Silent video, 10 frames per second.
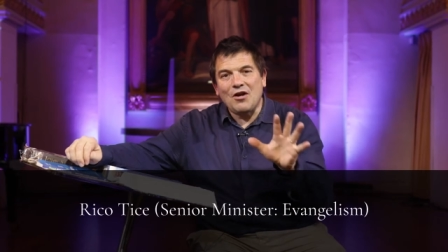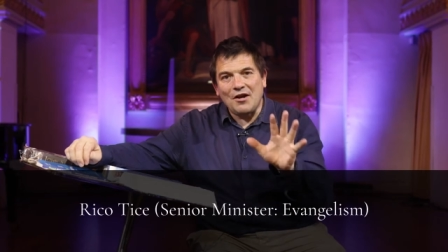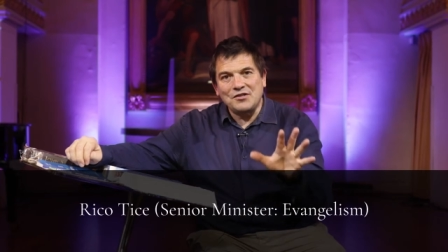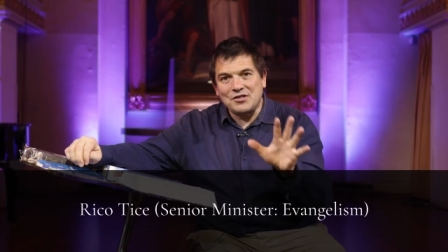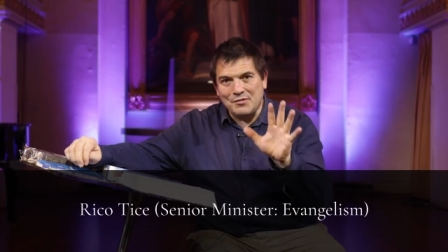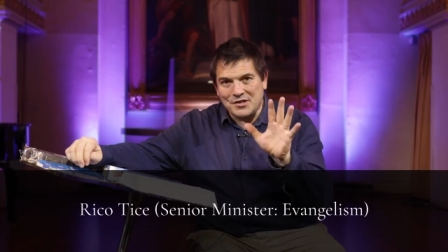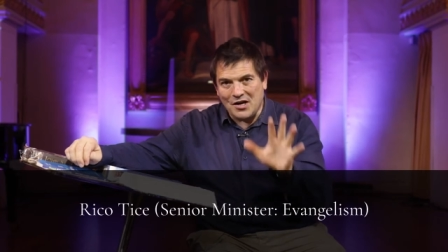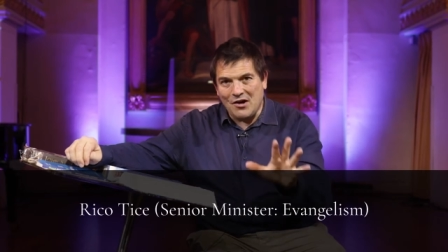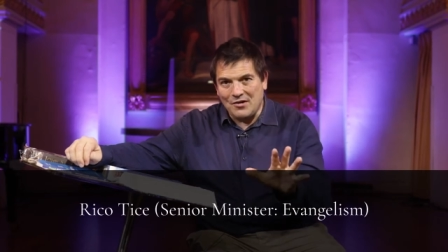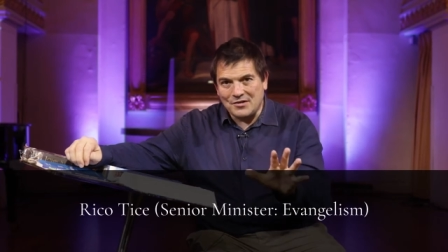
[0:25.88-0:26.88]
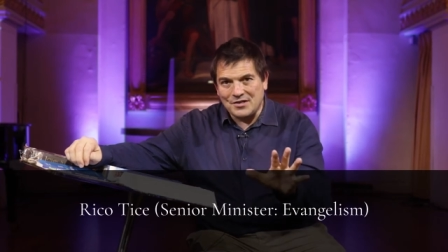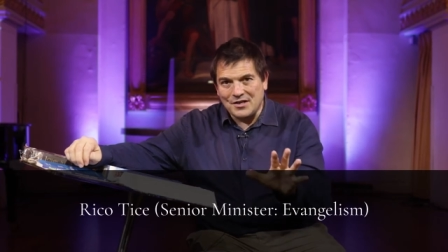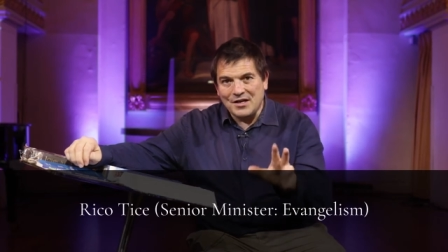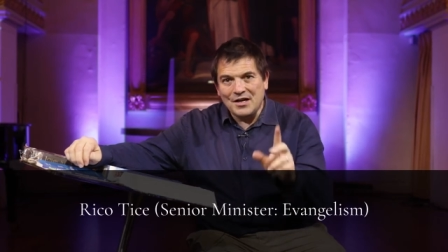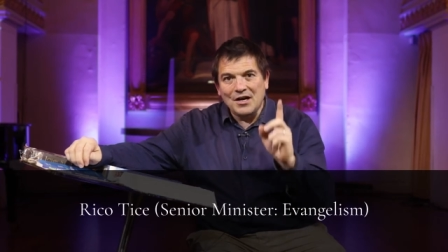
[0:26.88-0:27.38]
close to his heart,
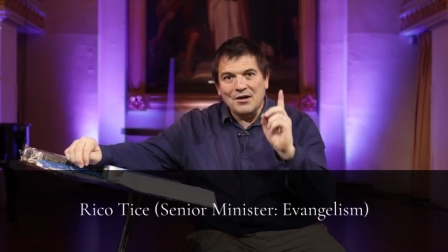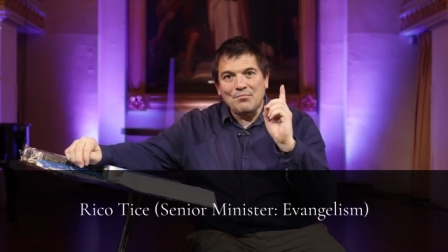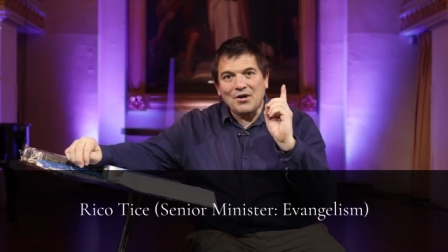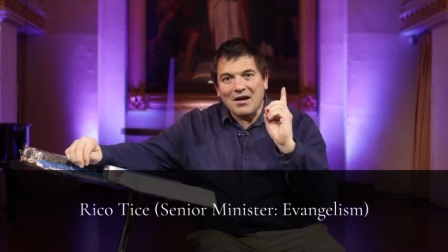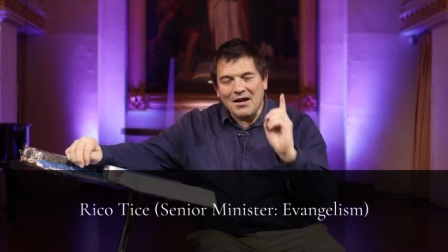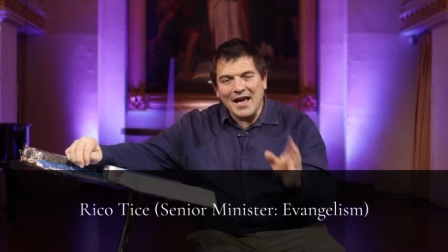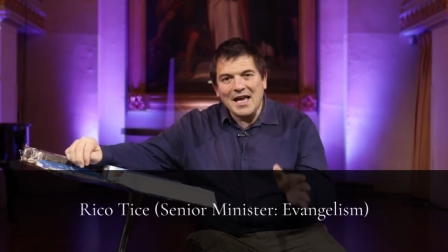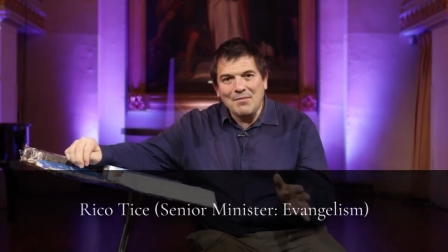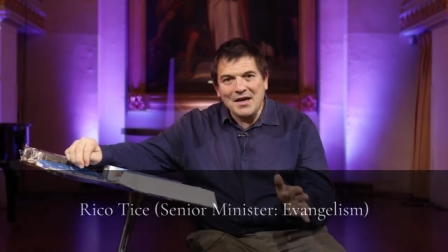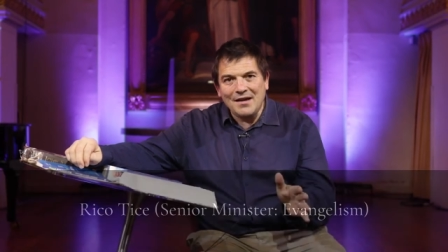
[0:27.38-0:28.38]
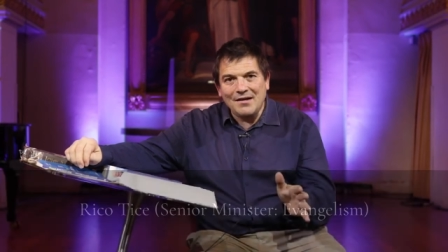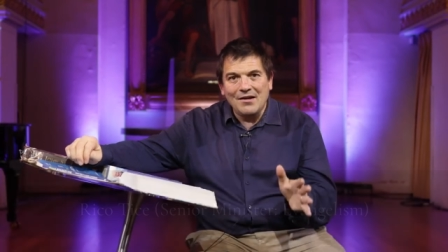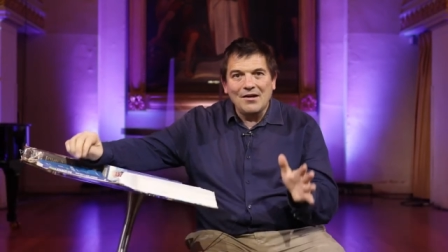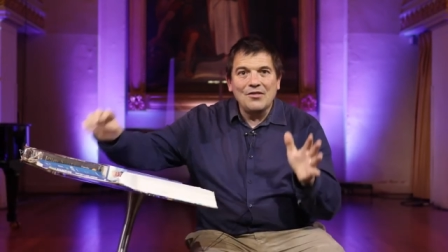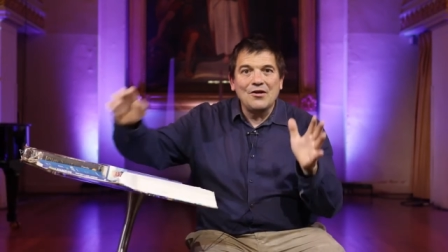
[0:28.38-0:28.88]
proclaiming
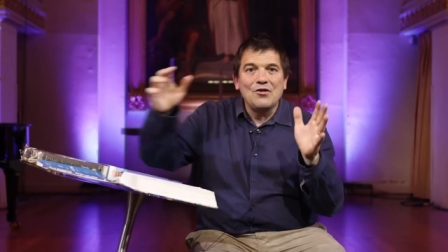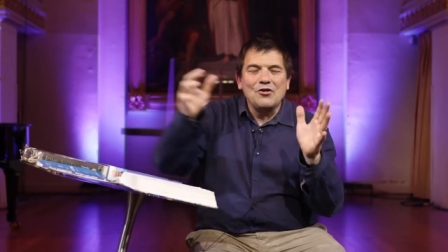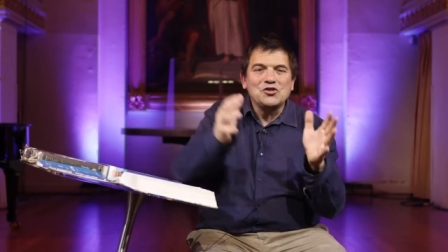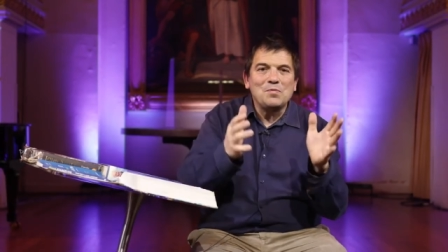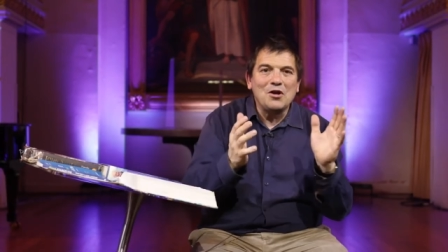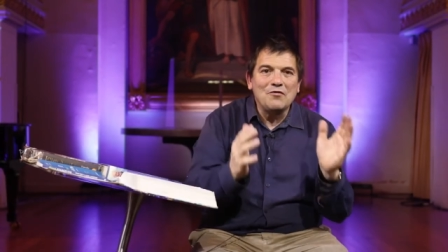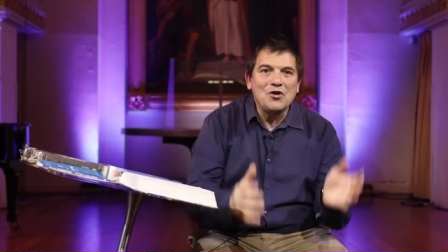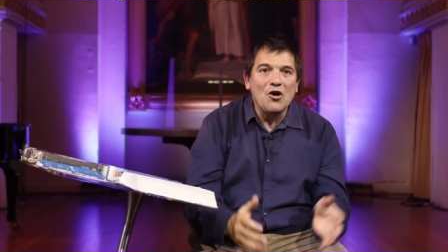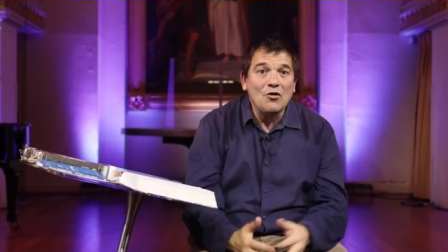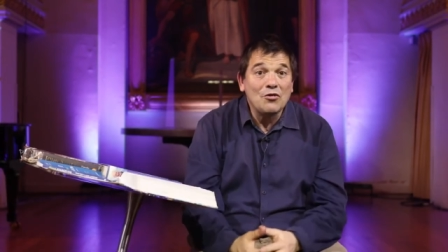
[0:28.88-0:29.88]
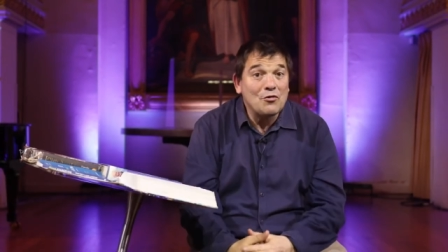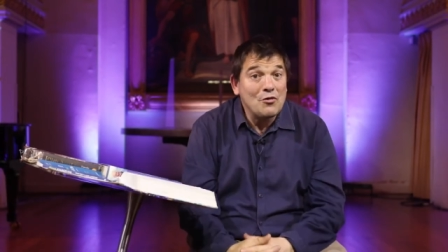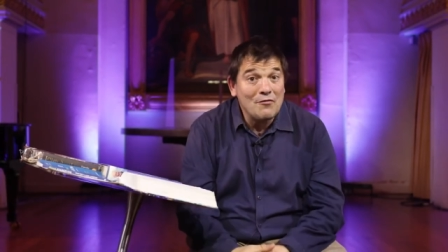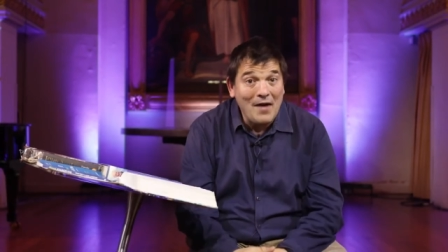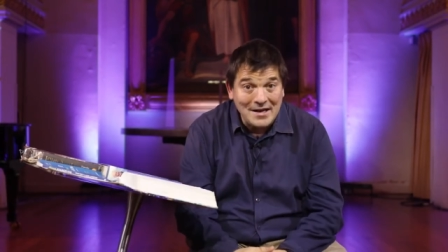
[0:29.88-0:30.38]
the gospel of God
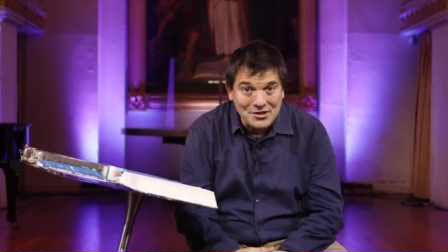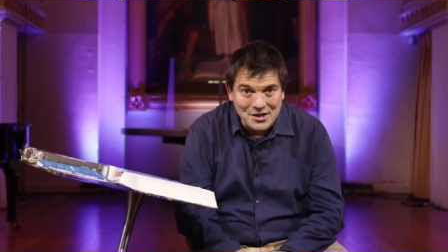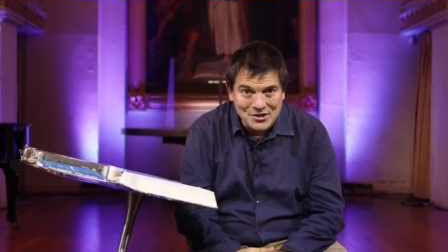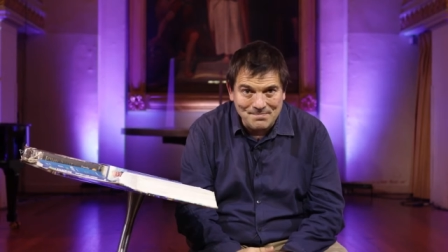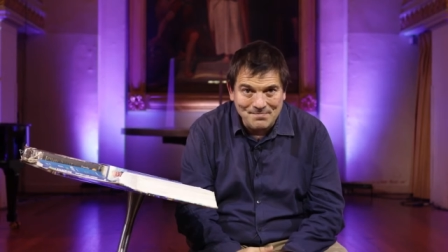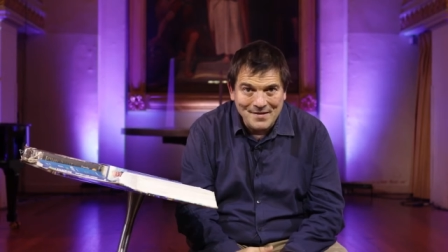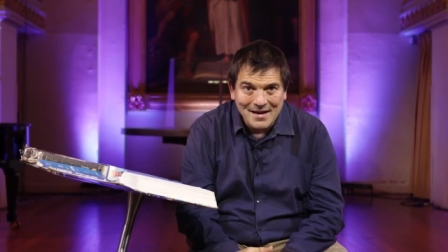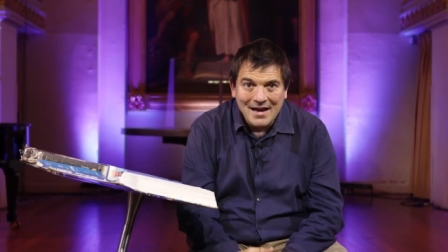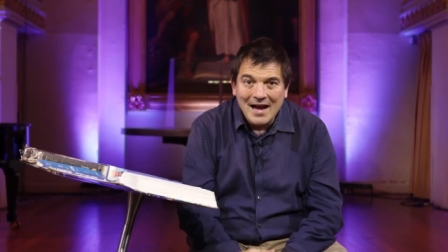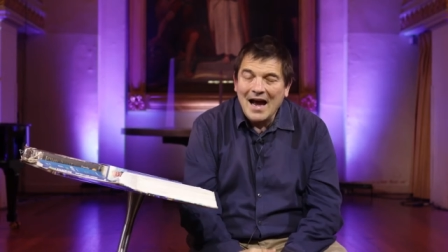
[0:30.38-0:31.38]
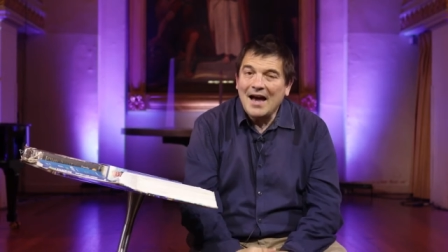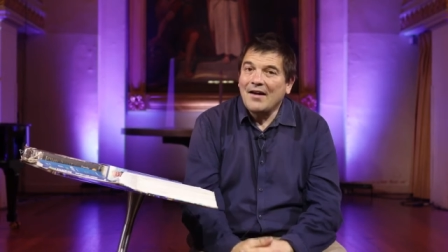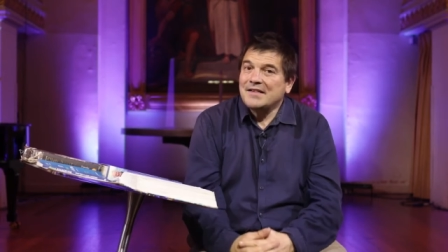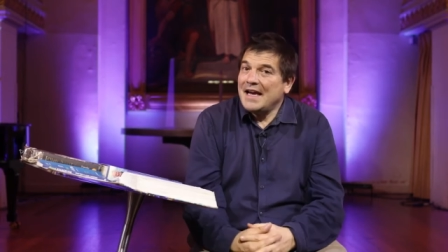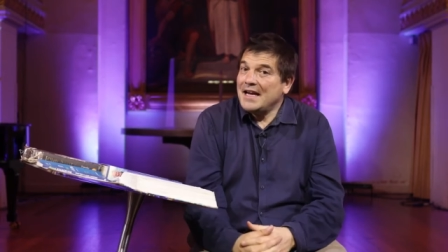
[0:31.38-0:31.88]
through evangelism. And
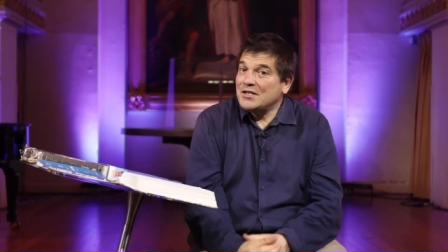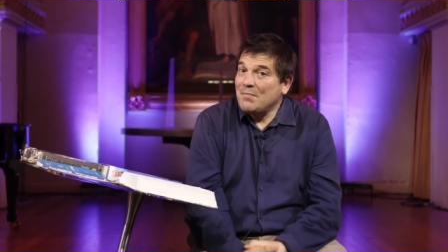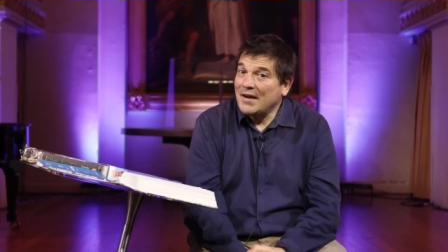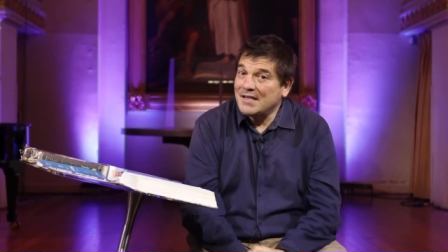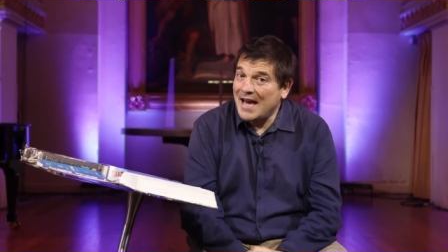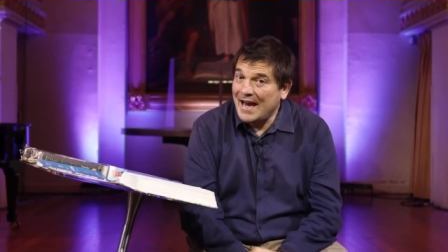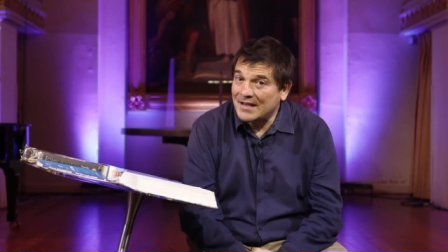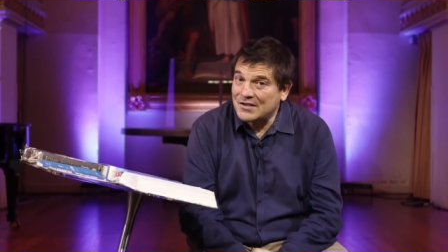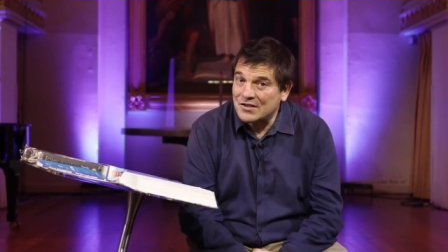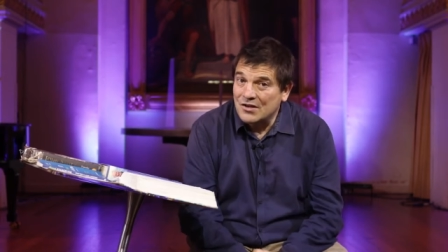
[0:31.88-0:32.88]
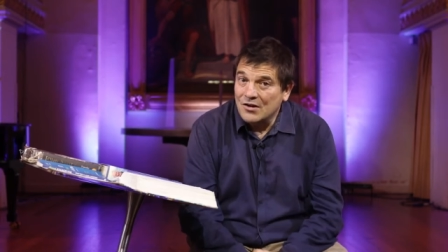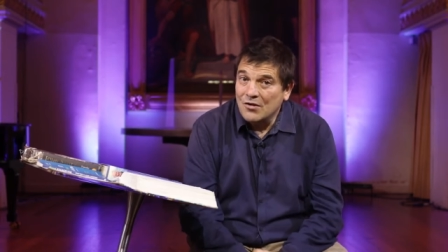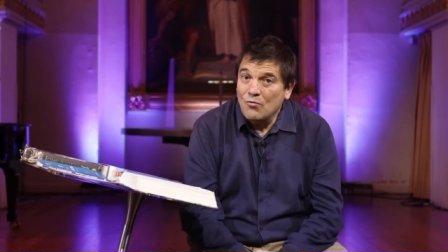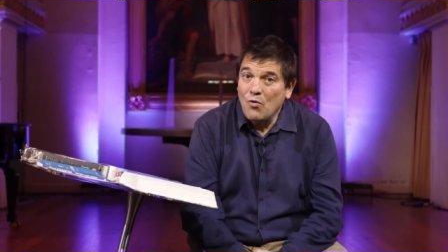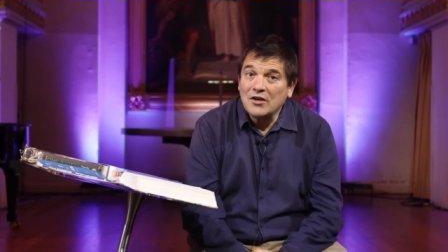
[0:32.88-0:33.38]
I take as my text
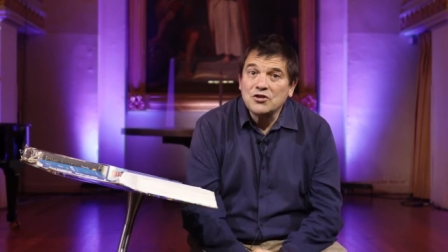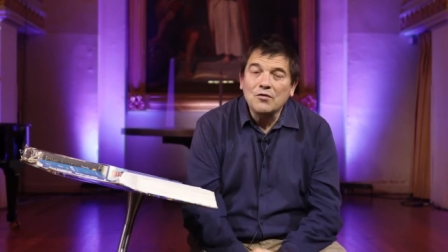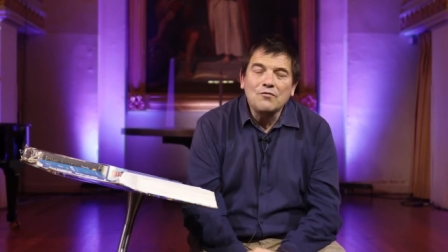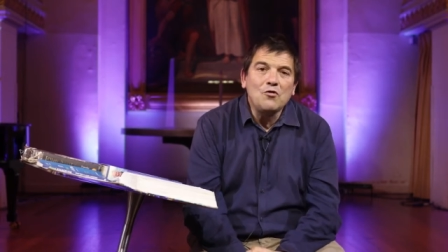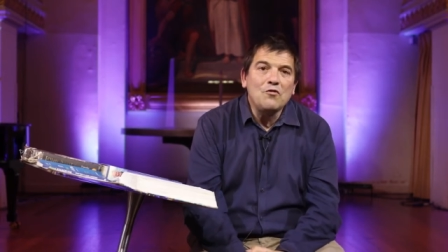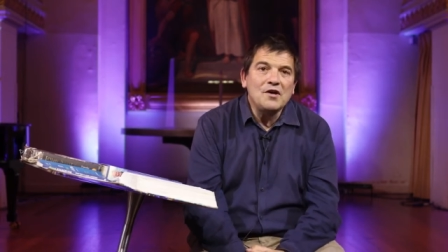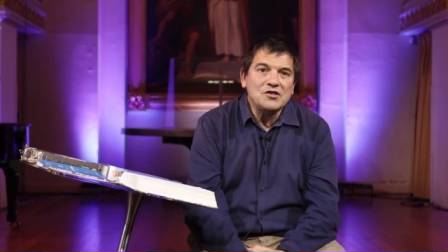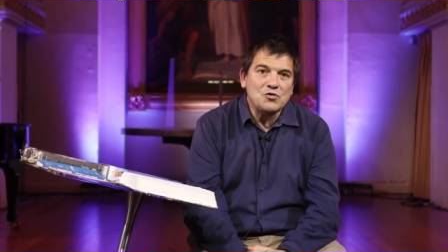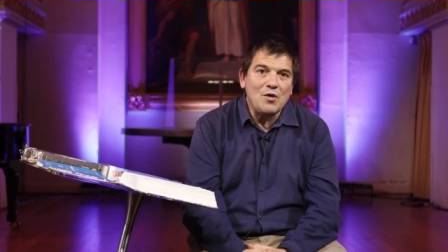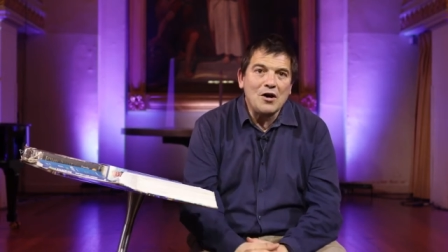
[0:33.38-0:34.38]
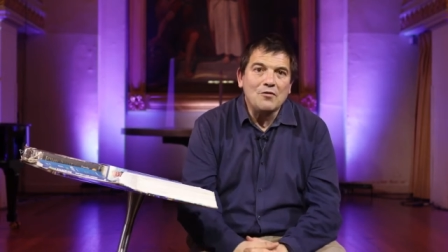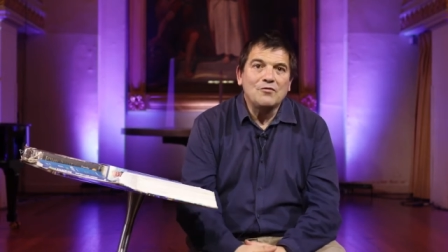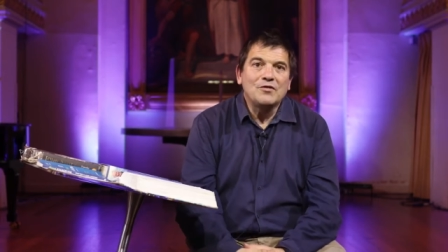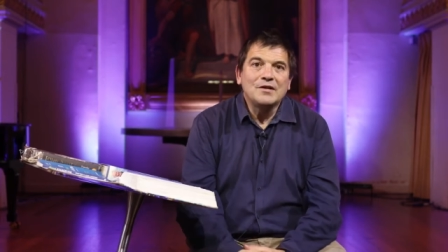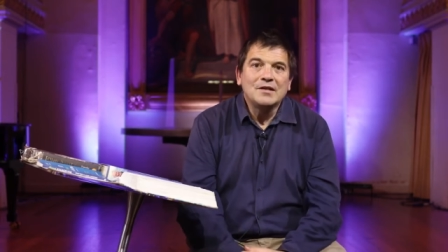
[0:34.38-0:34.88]
First John four verse twelve.